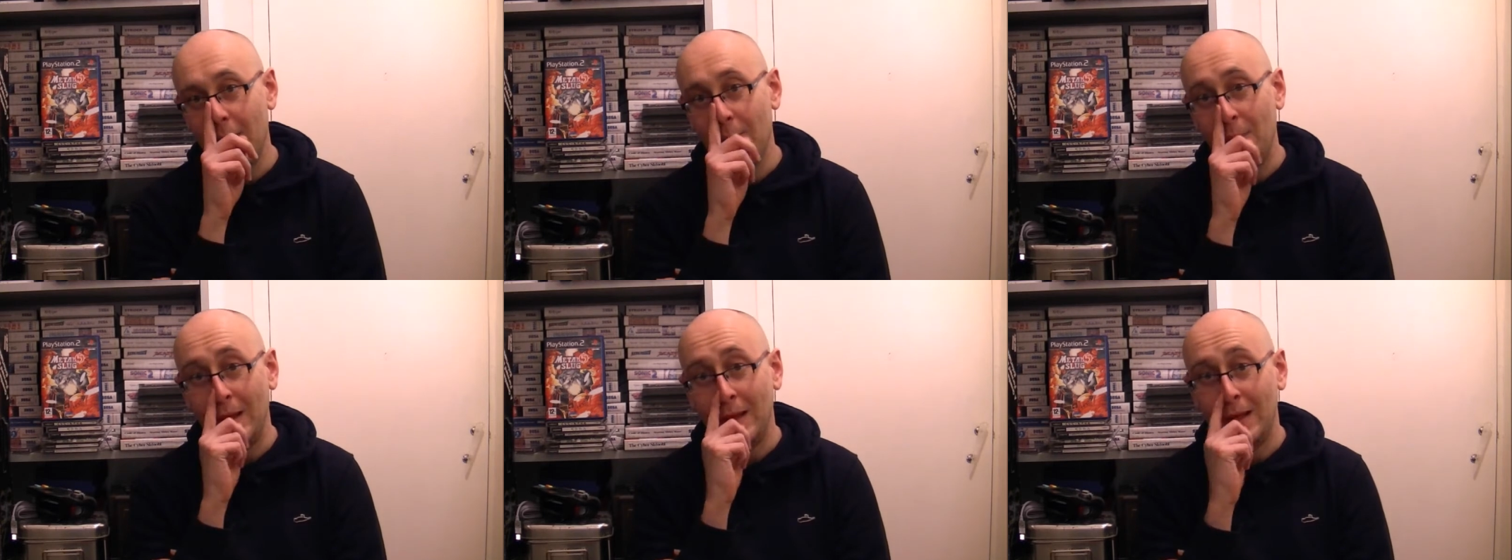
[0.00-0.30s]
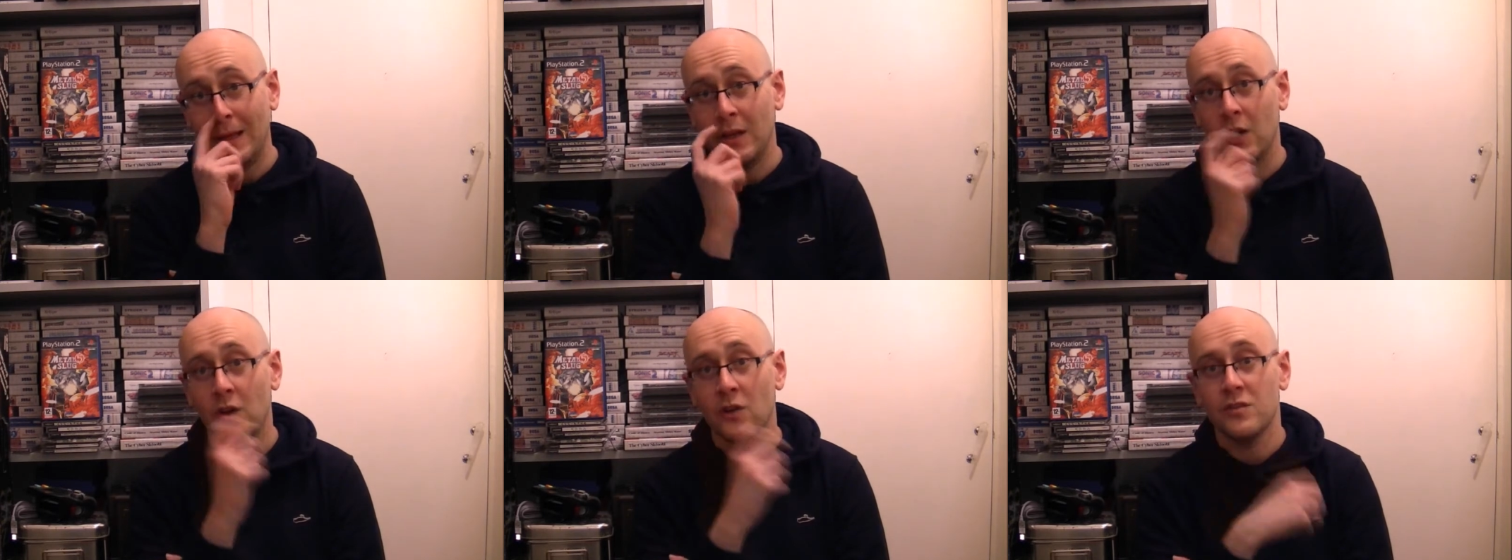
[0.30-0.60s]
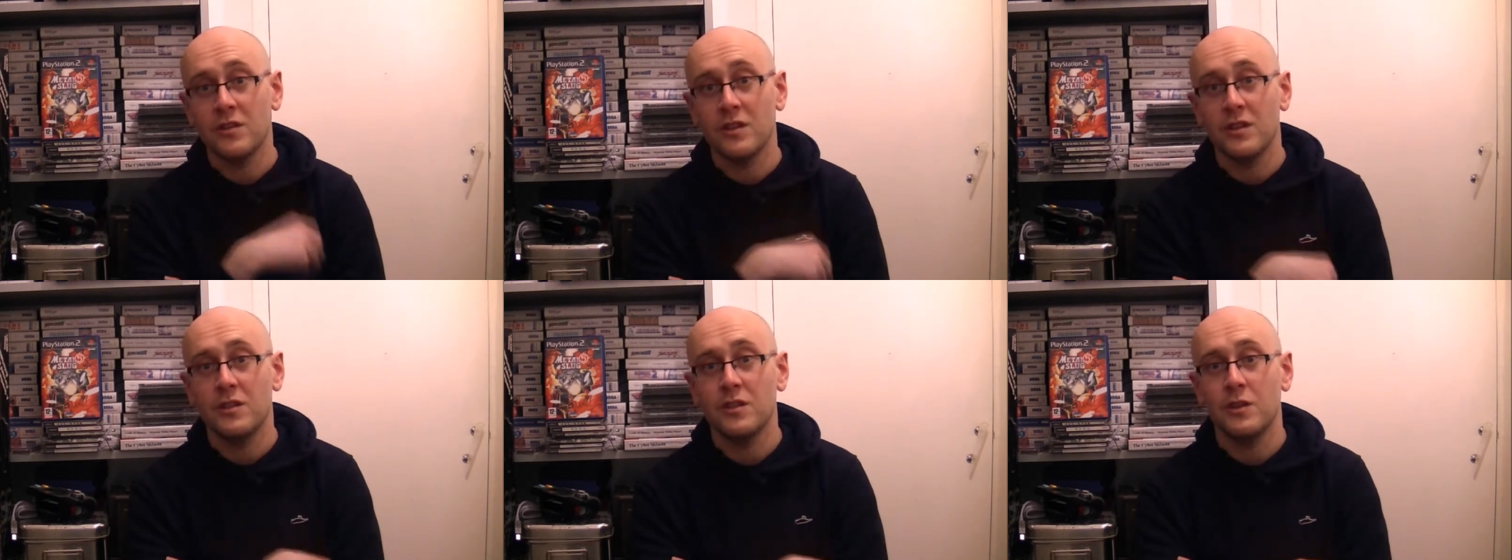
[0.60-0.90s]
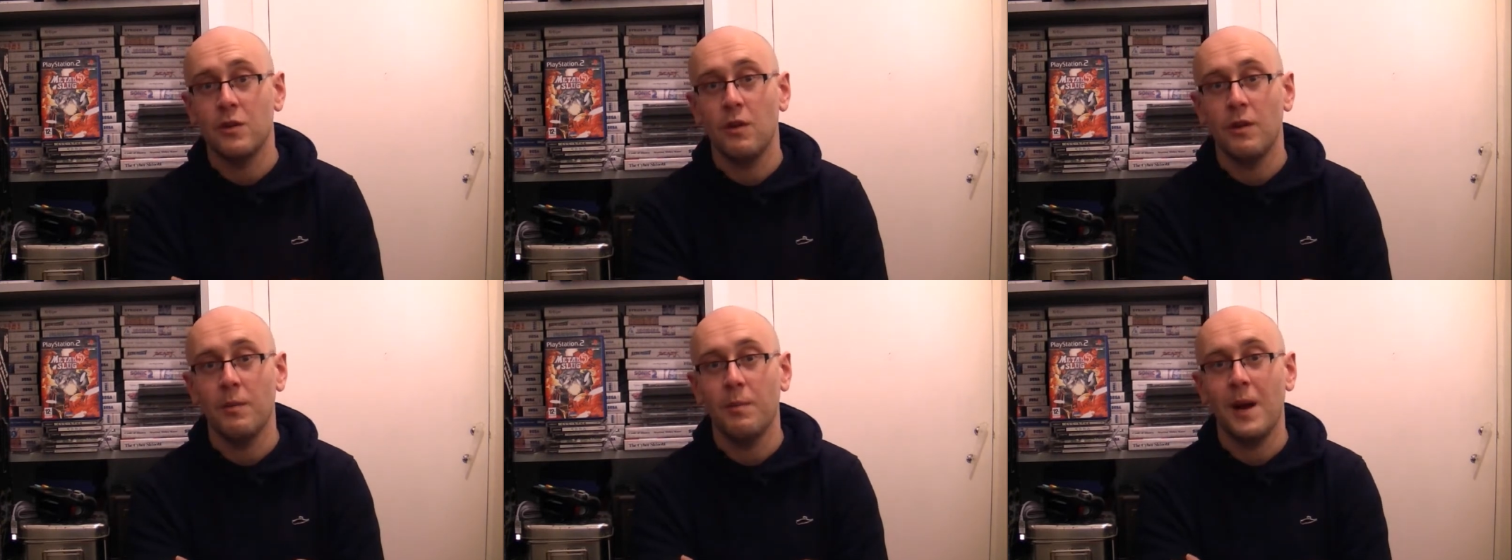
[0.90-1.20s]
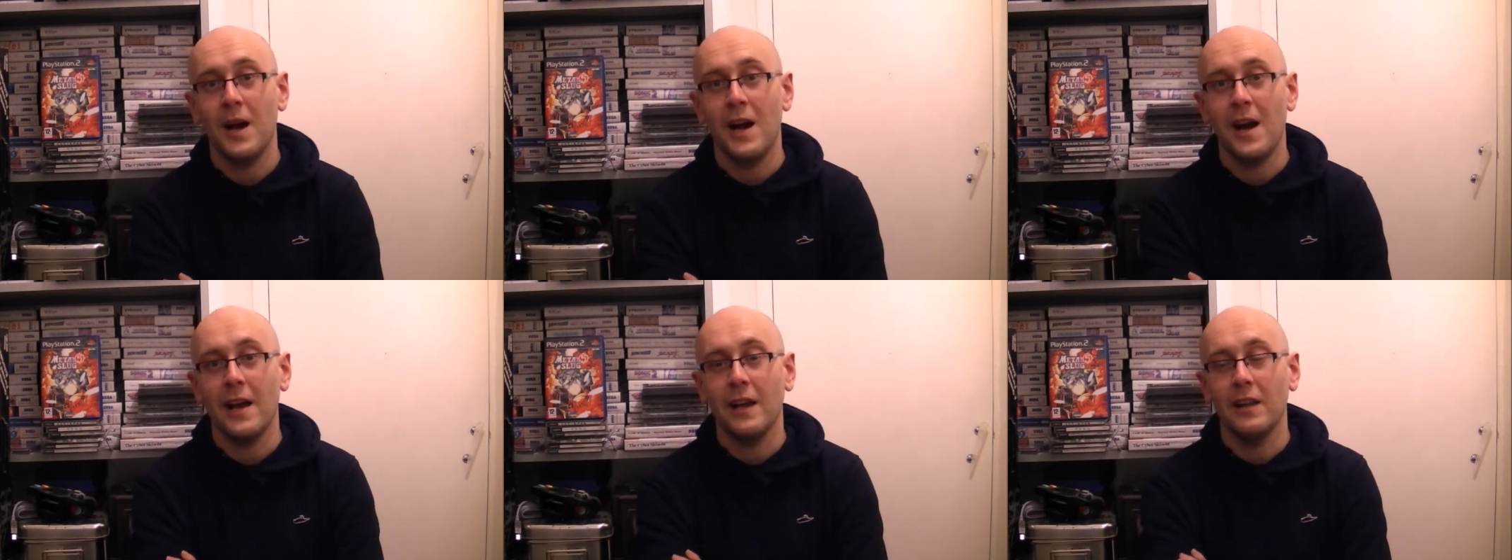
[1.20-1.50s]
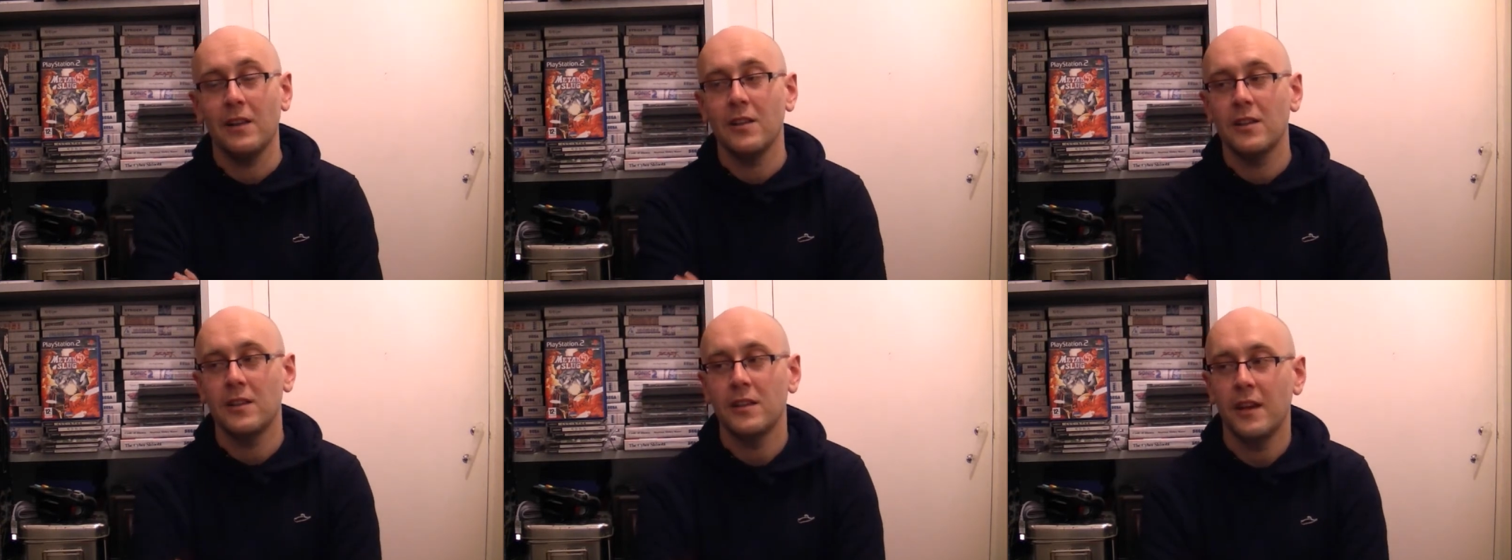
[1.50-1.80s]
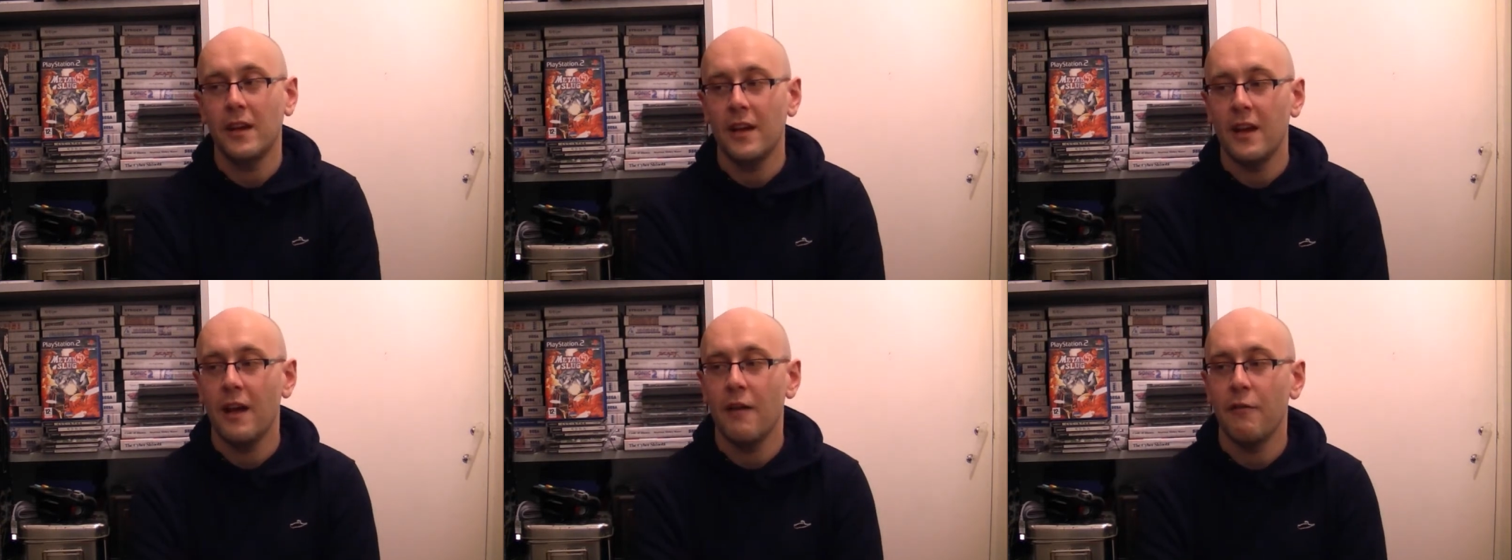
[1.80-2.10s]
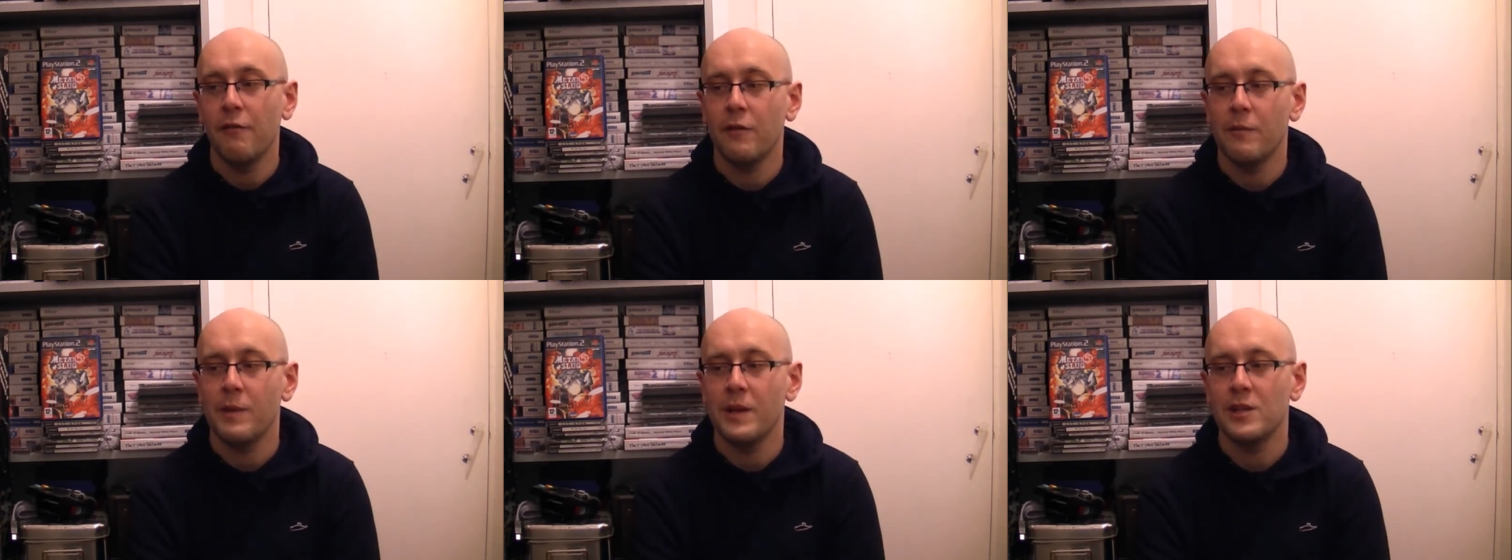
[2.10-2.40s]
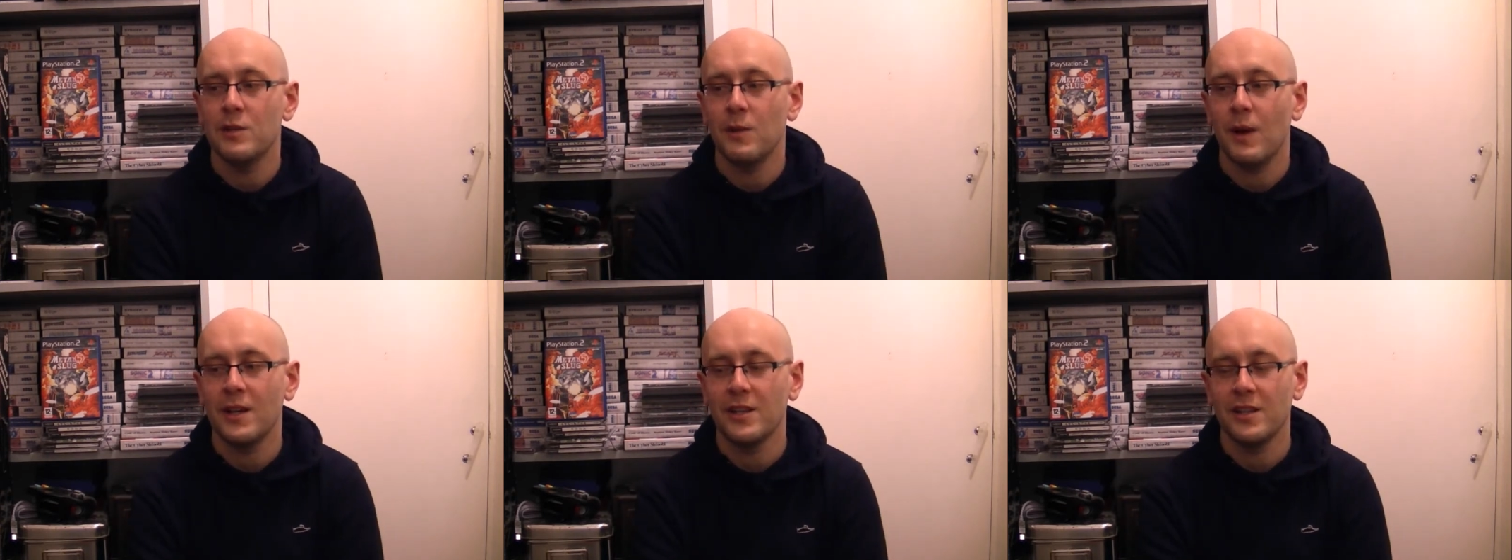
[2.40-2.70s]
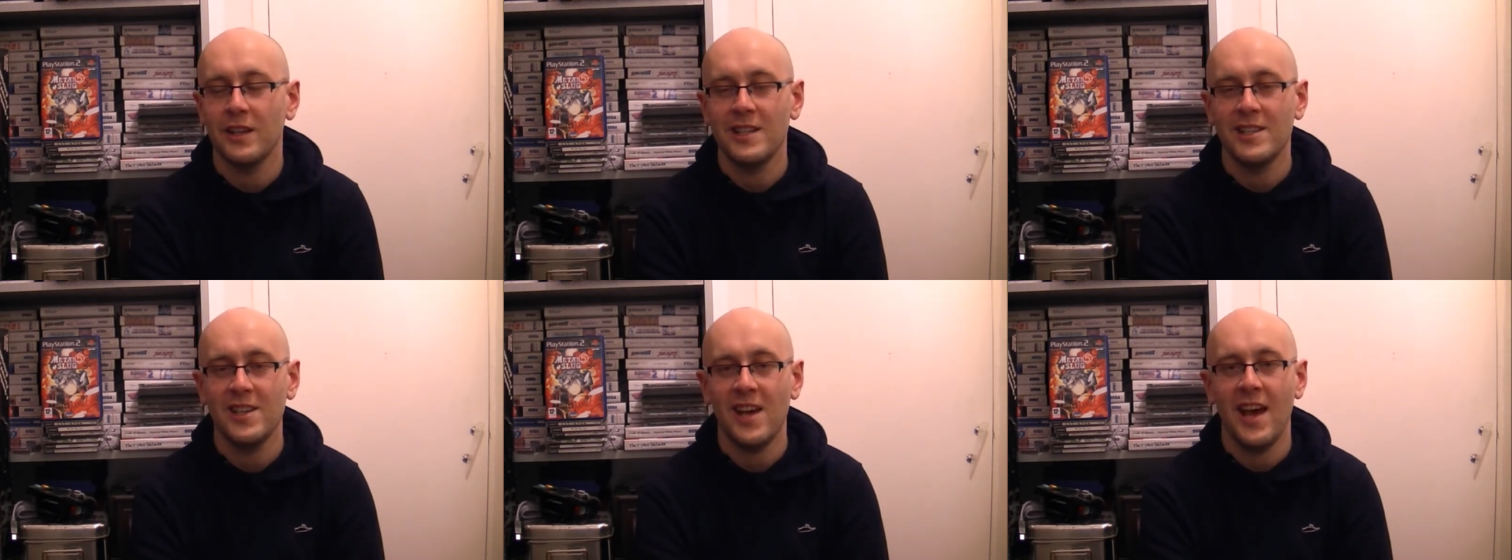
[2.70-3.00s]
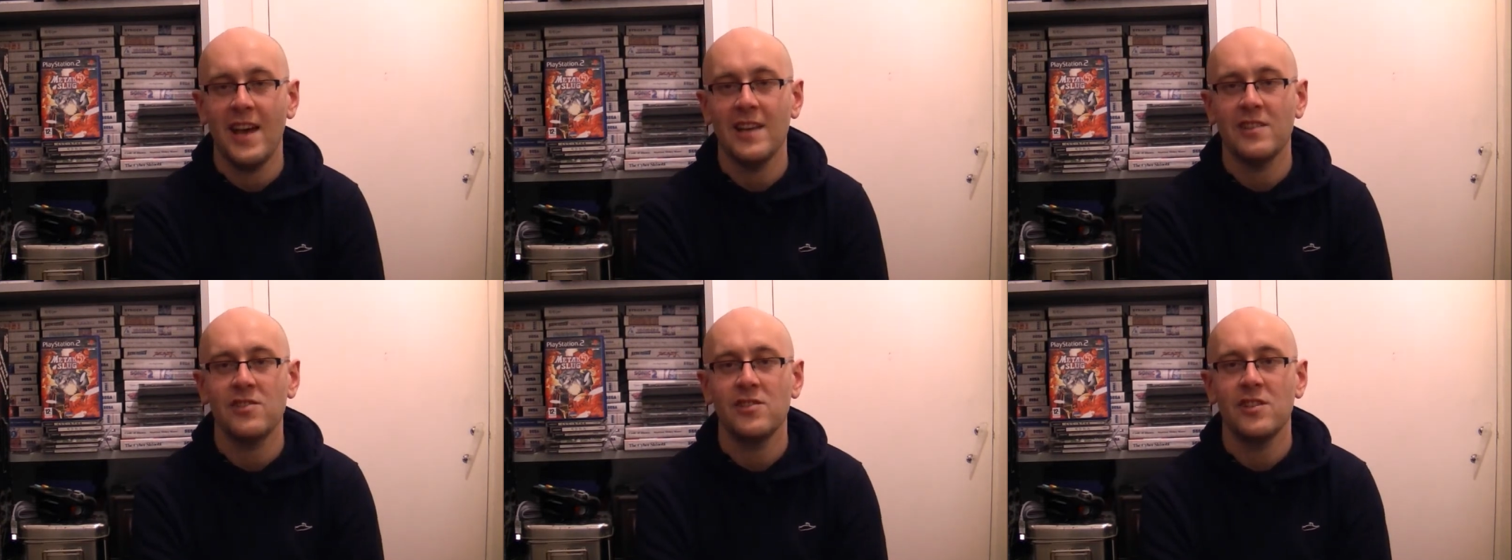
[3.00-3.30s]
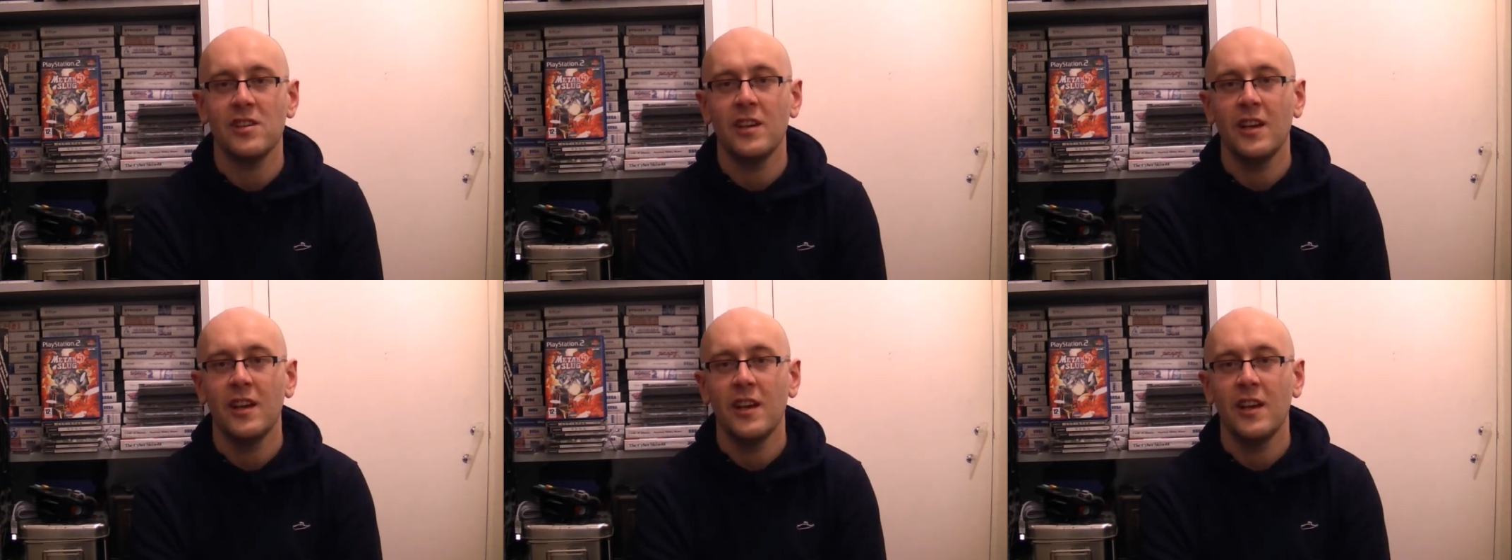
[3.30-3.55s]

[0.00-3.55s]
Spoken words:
it goes into a pile for me to actually test,